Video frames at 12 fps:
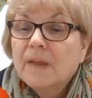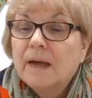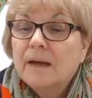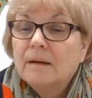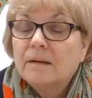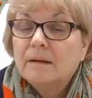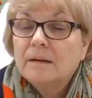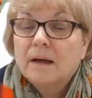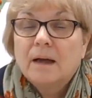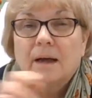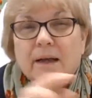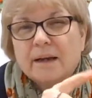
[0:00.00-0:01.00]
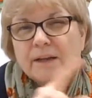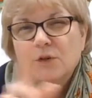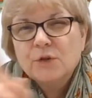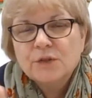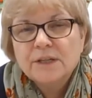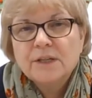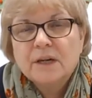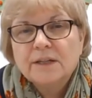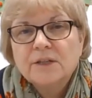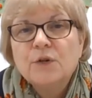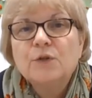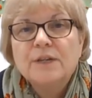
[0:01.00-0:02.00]
and I
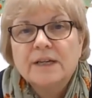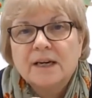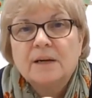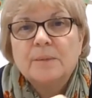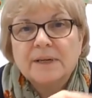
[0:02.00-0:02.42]
usually cut